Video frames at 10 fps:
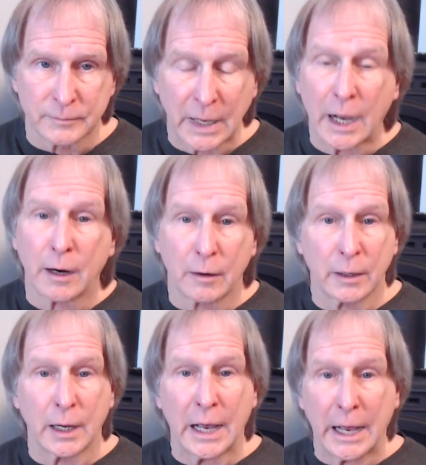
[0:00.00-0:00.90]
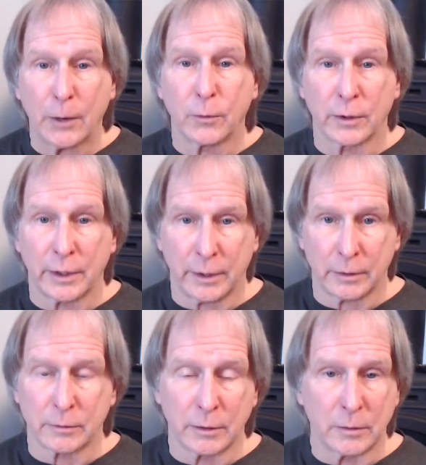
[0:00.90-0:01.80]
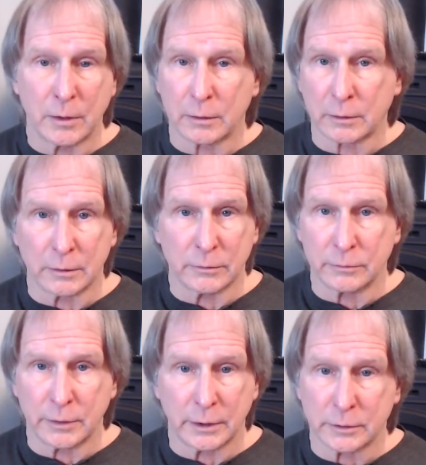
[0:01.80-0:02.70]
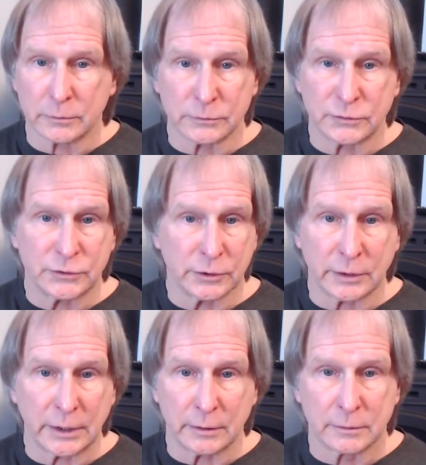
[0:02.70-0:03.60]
our hero on our own hero's journey.